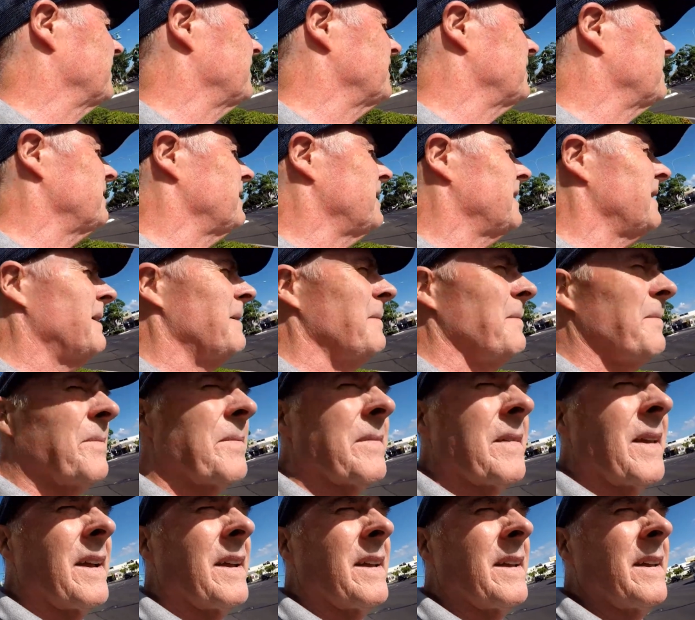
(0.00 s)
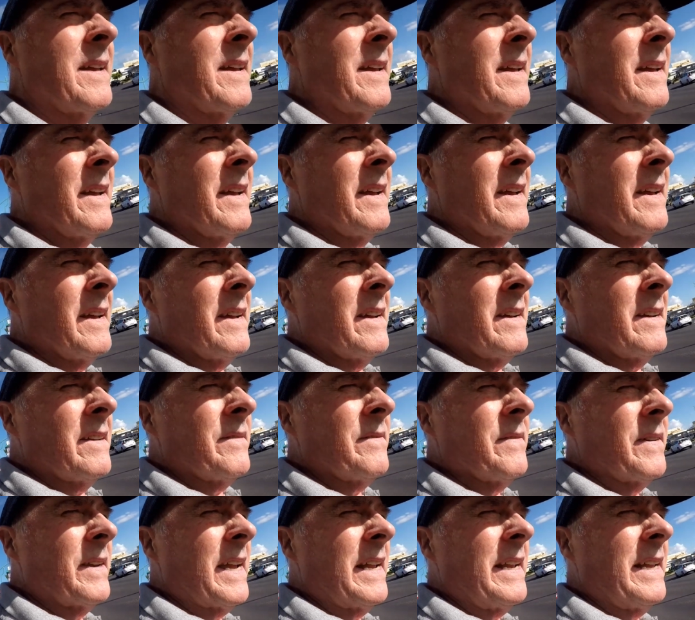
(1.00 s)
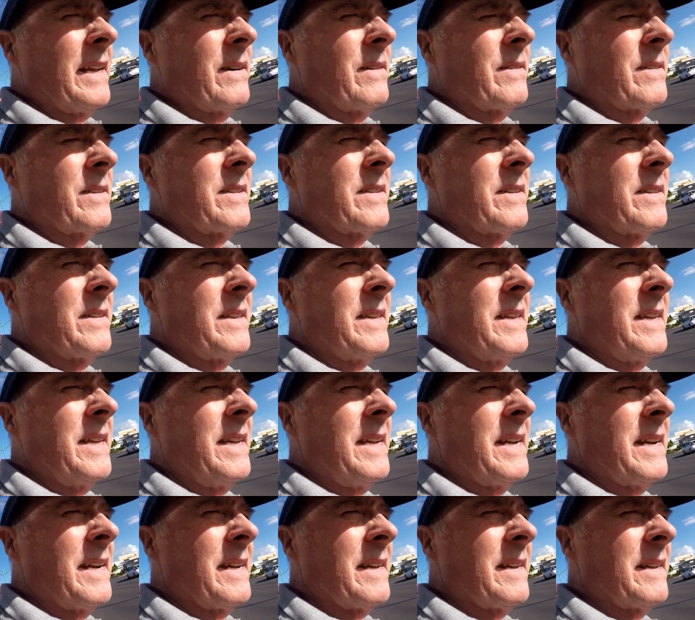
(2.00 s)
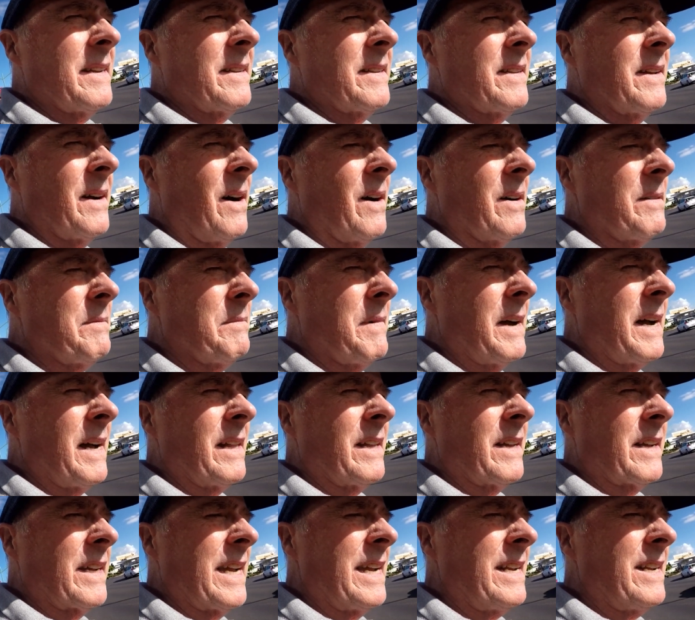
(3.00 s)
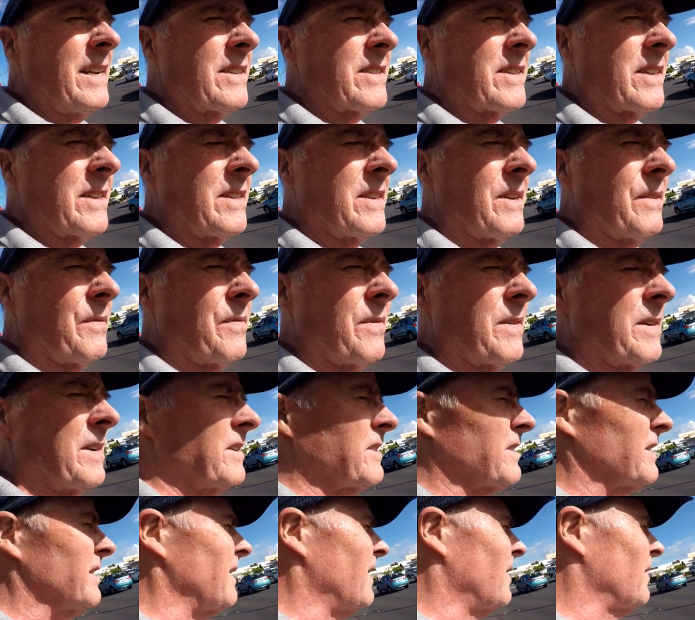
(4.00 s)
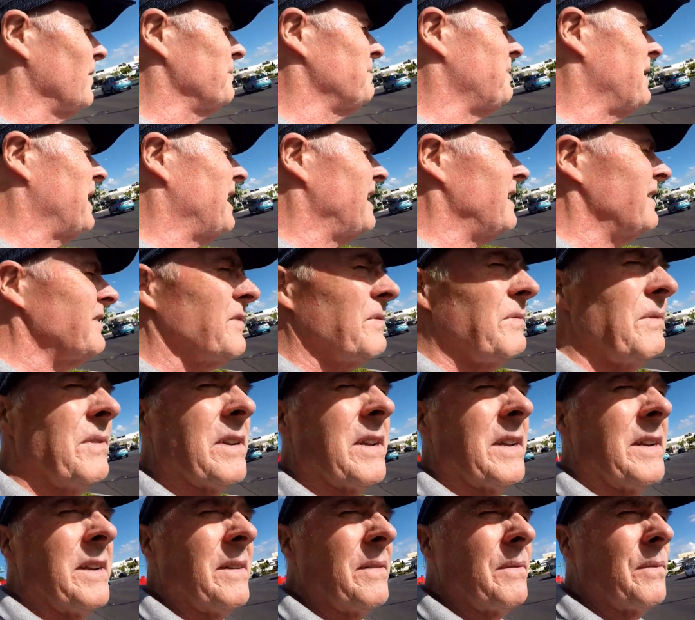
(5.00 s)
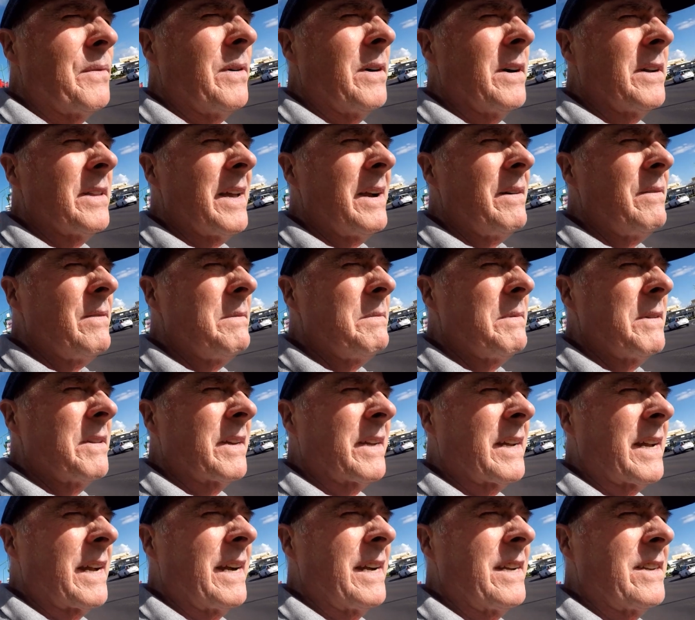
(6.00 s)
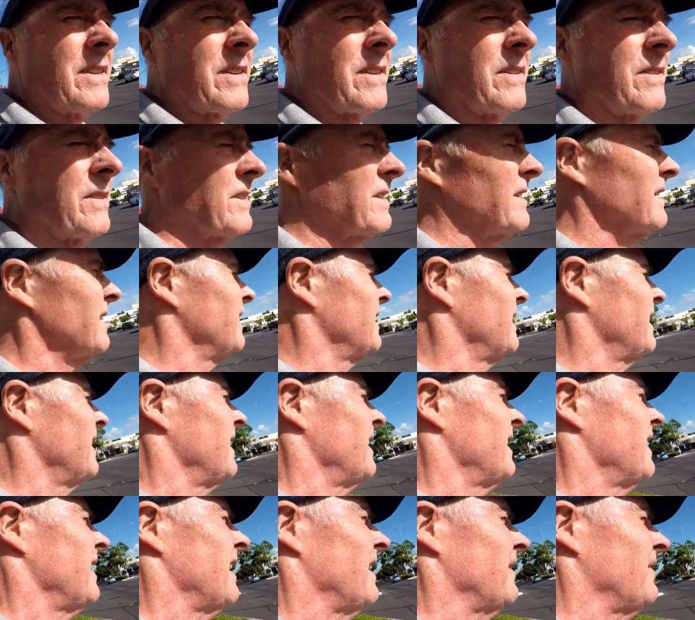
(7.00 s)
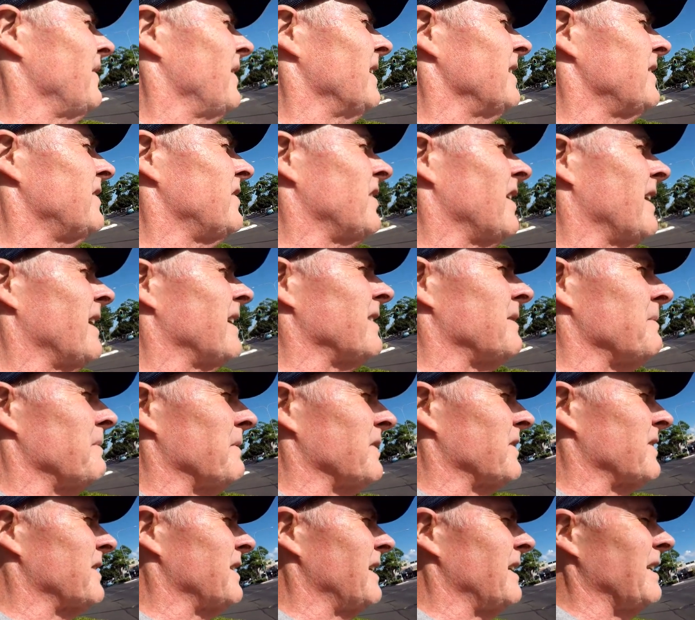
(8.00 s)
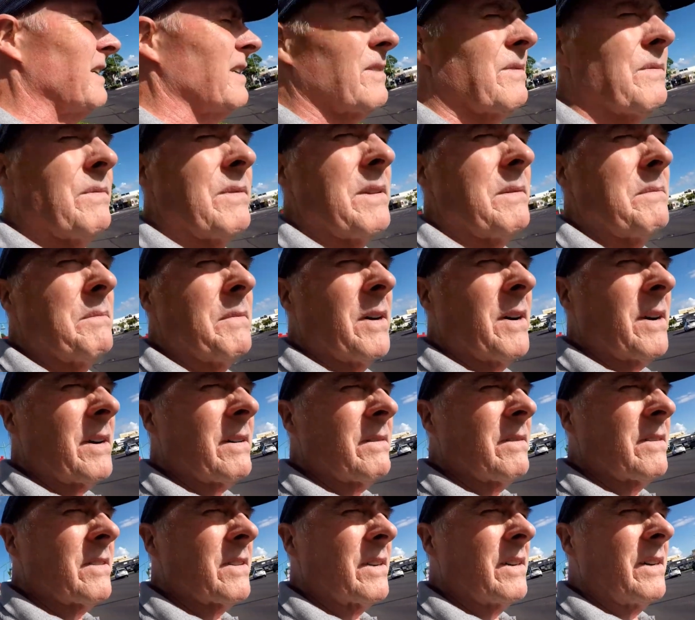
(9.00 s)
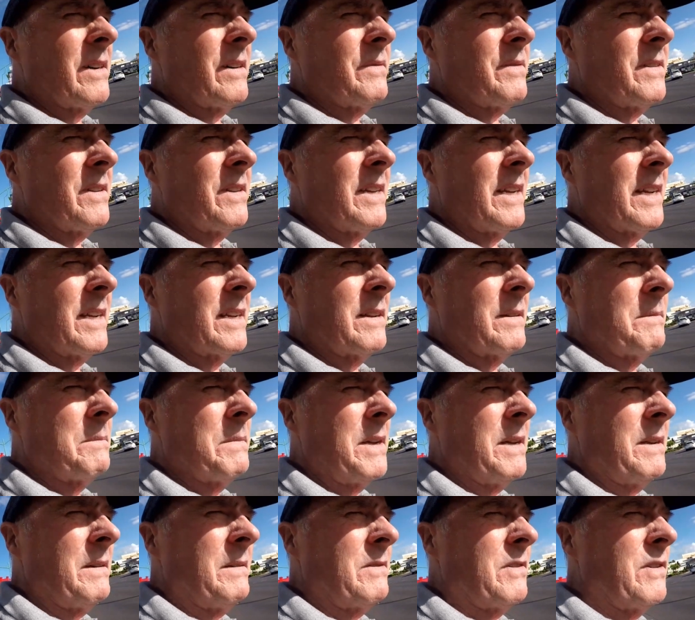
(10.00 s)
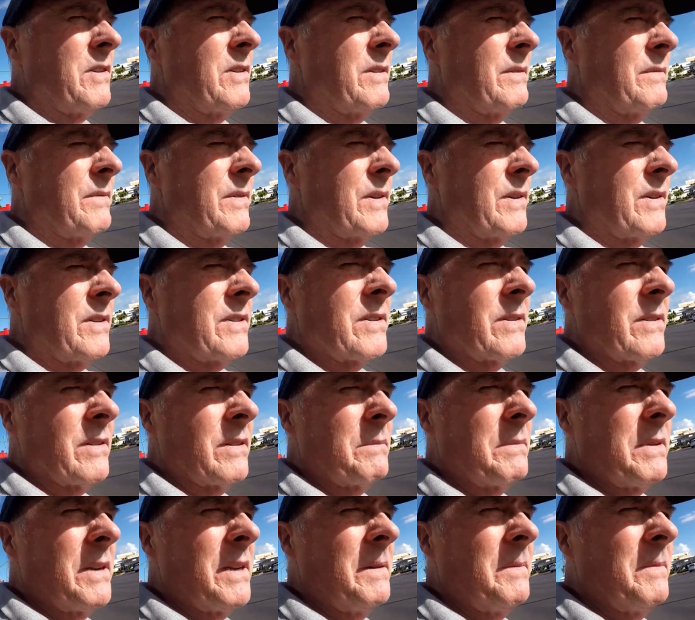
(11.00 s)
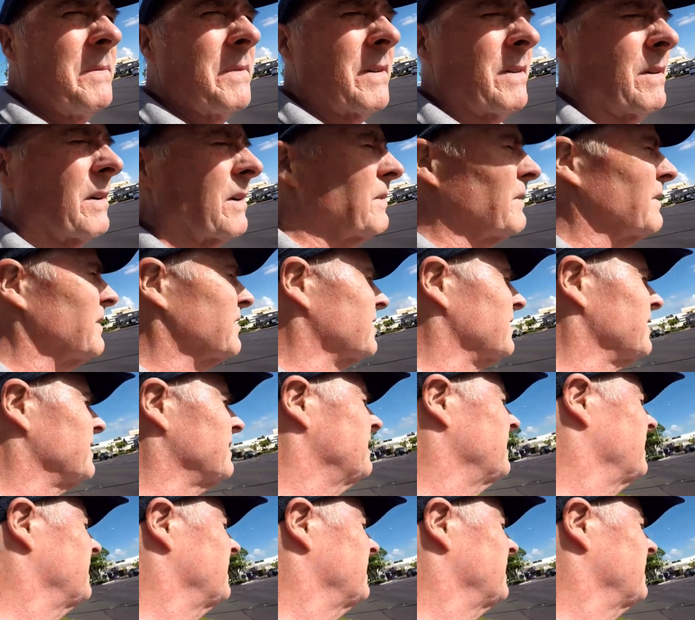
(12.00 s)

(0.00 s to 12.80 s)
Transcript: for um, for getting onto the uh, Hotmail. Again, it's a different, an old password. I don't know why that would be the case because if I changed my settings with Microsoft, you think it would be universal, it would be across